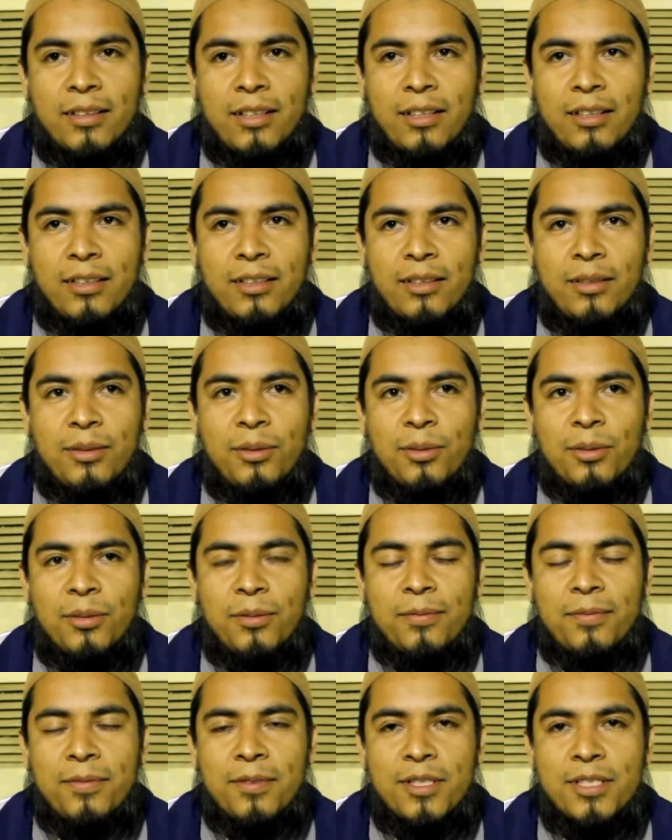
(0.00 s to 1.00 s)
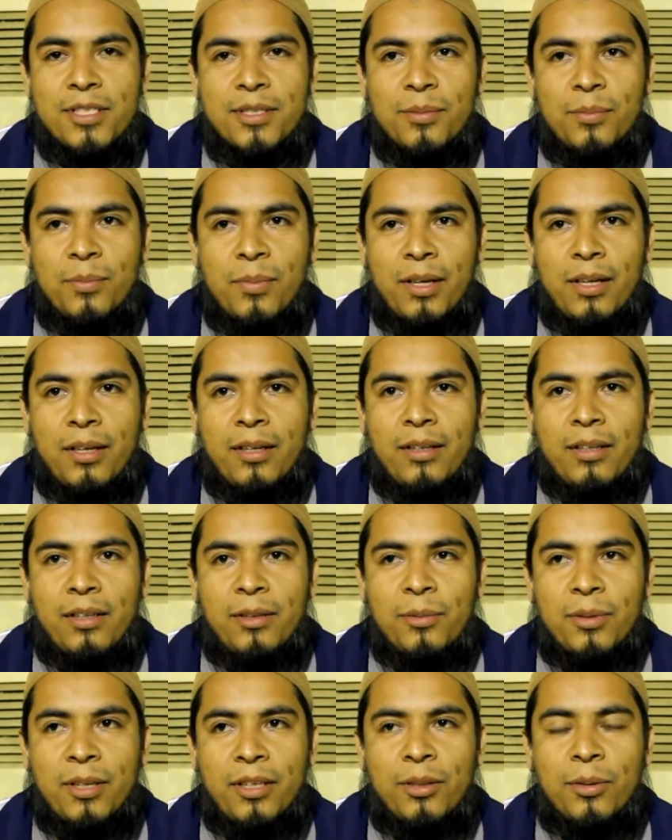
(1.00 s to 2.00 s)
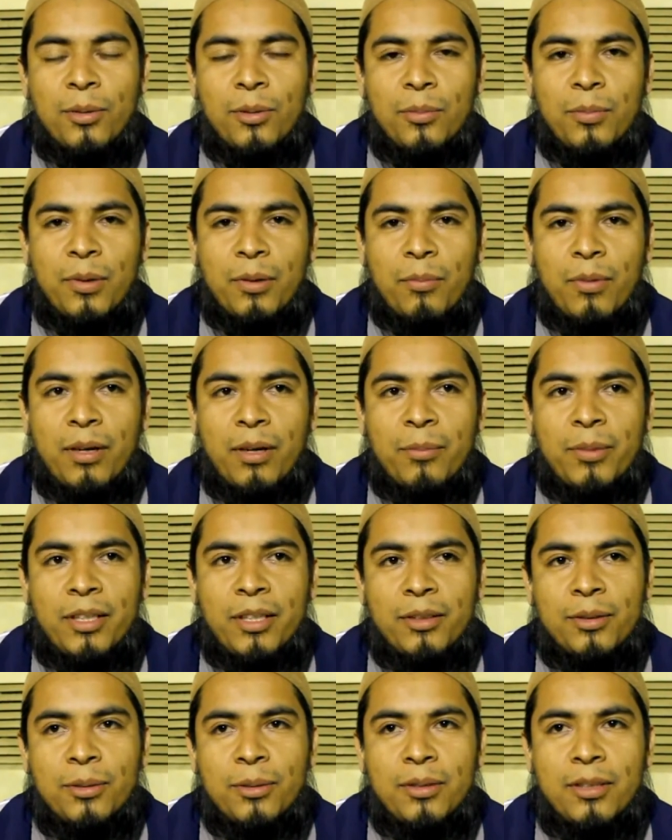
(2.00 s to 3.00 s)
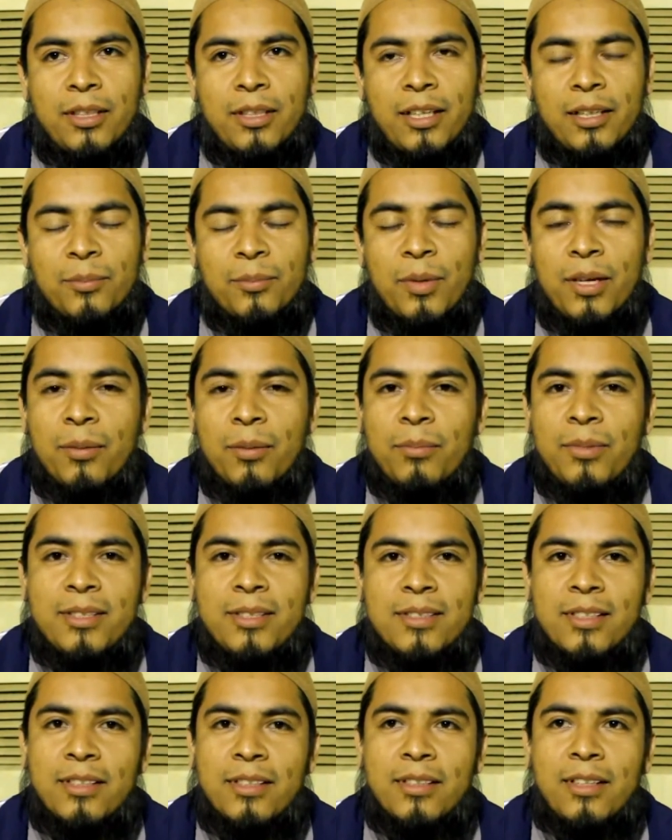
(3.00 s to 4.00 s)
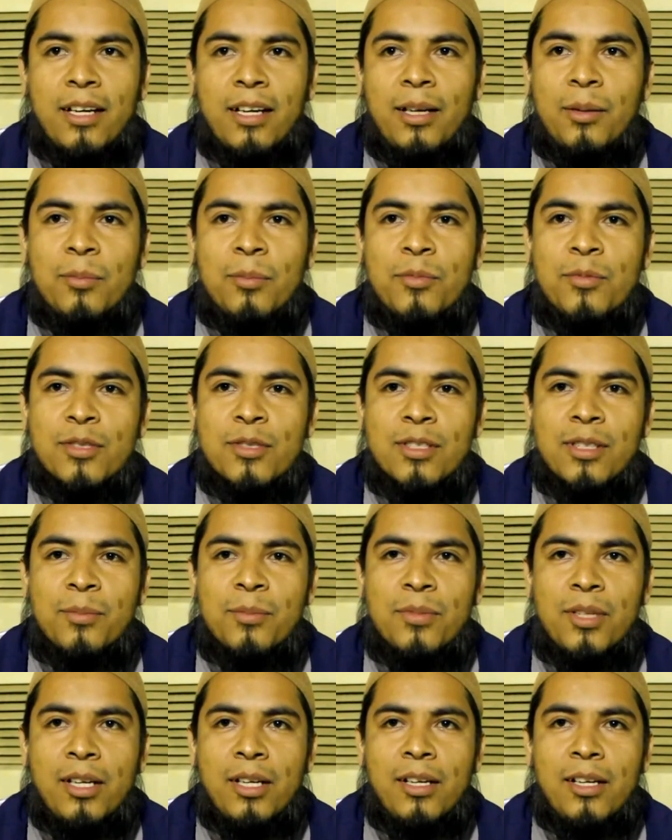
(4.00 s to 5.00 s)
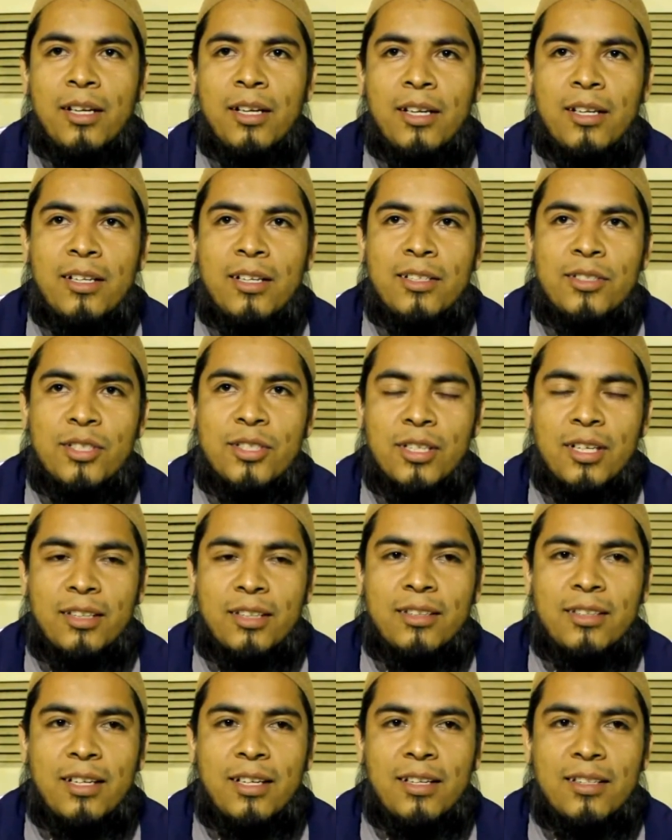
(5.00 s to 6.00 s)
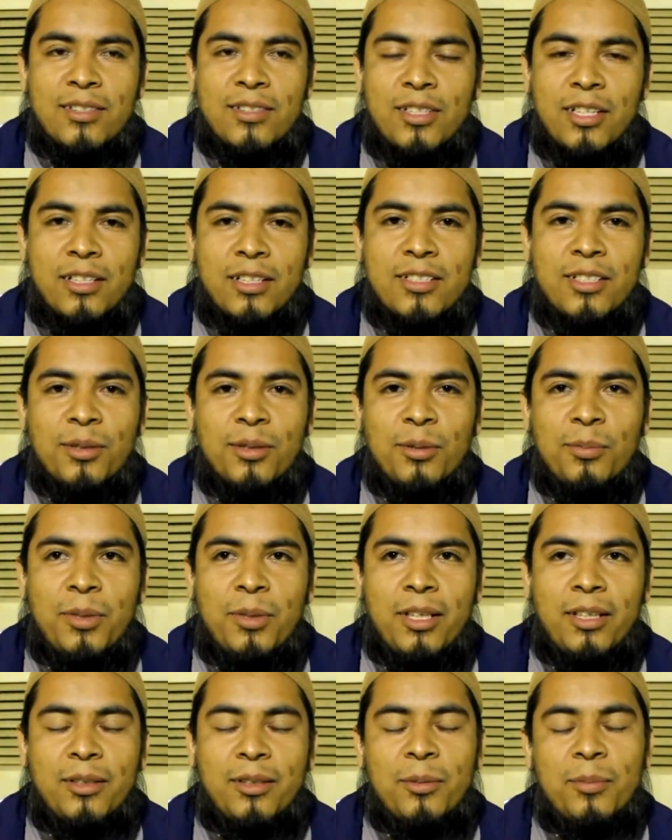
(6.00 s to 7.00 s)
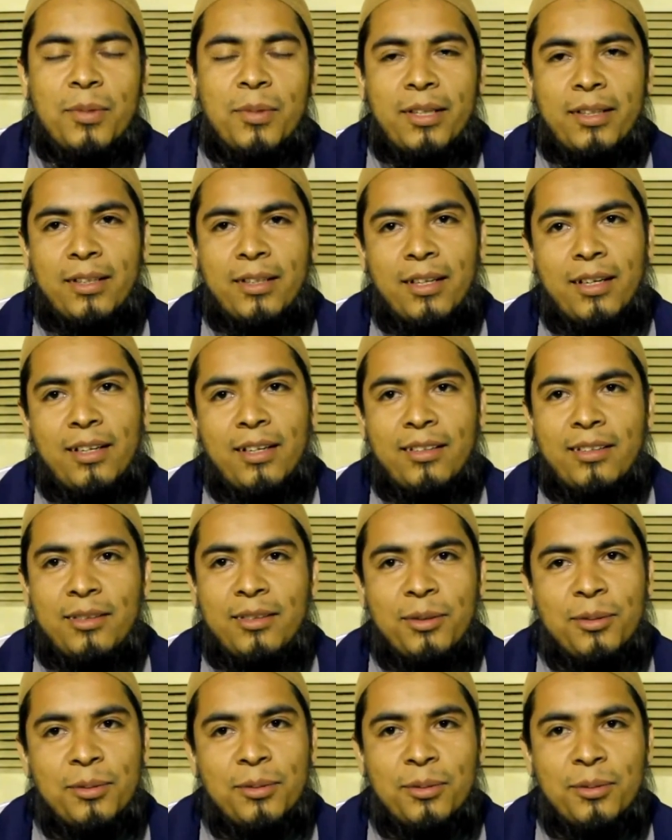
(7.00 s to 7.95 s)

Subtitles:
Like, you know, first when I called my mom and I told her, like, Mom, listen, I am Muslim, she got scared. She told me, like, oh my God, you